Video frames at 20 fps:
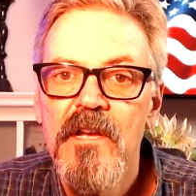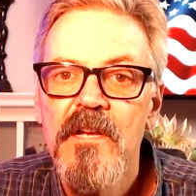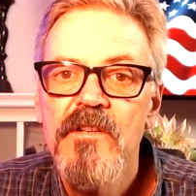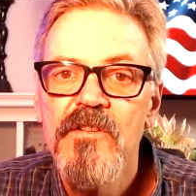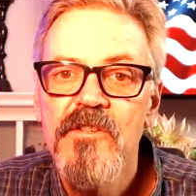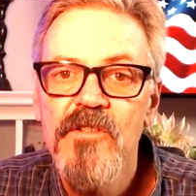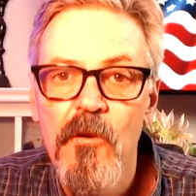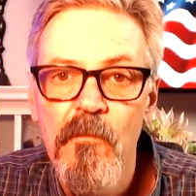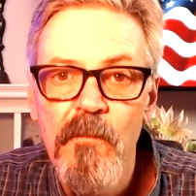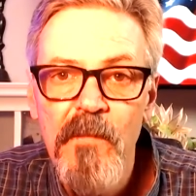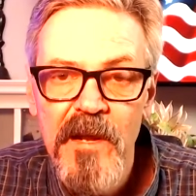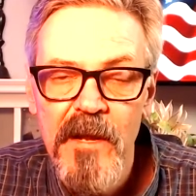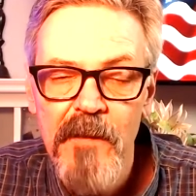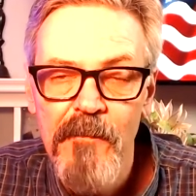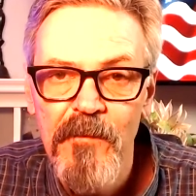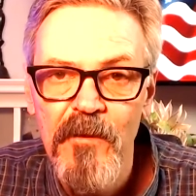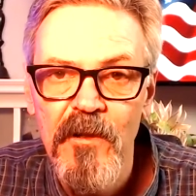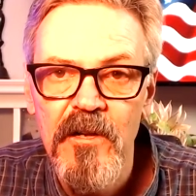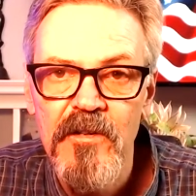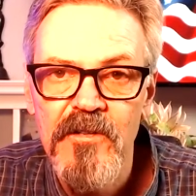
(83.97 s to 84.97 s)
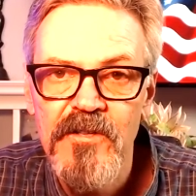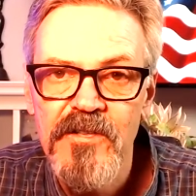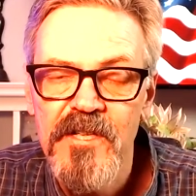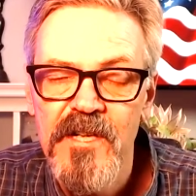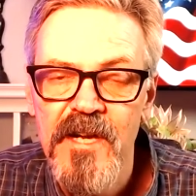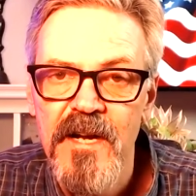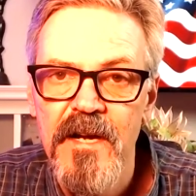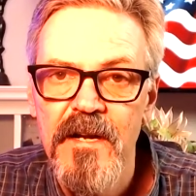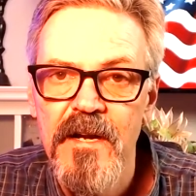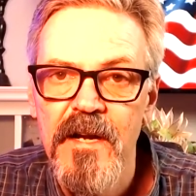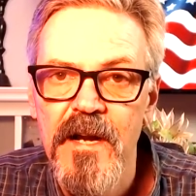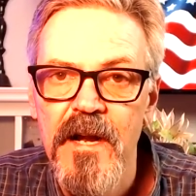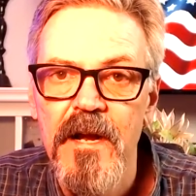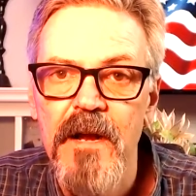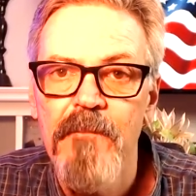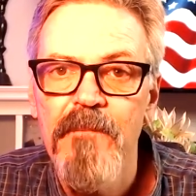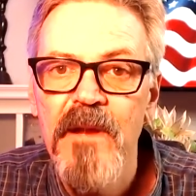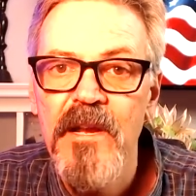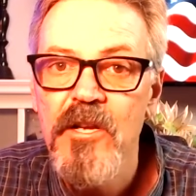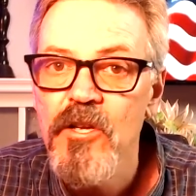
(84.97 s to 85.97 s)
So people are standing
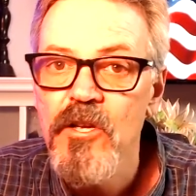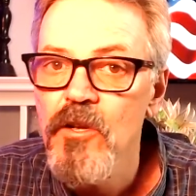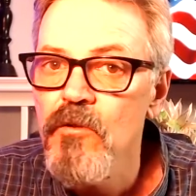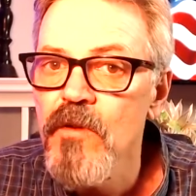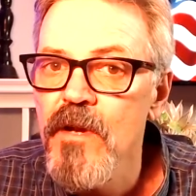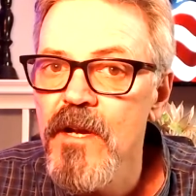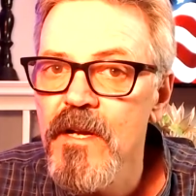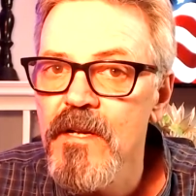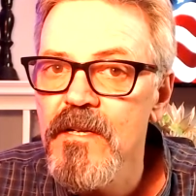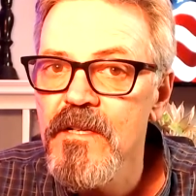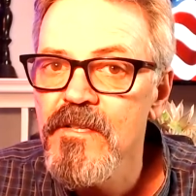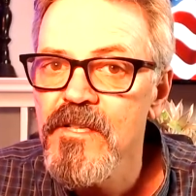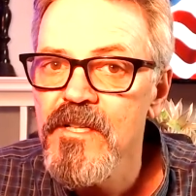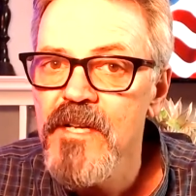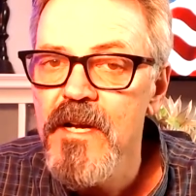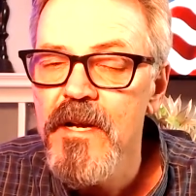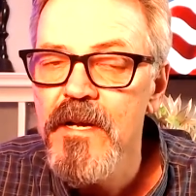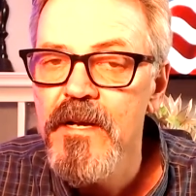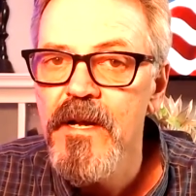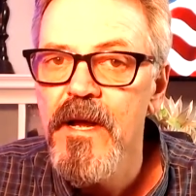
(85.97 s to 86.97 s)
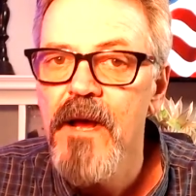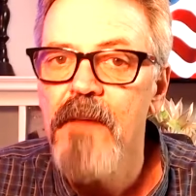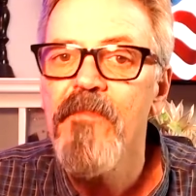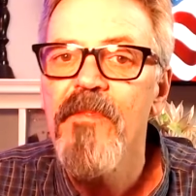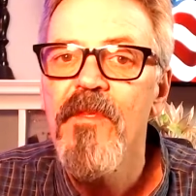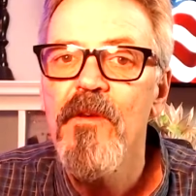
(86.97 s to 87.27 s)
up, and you need to stand up.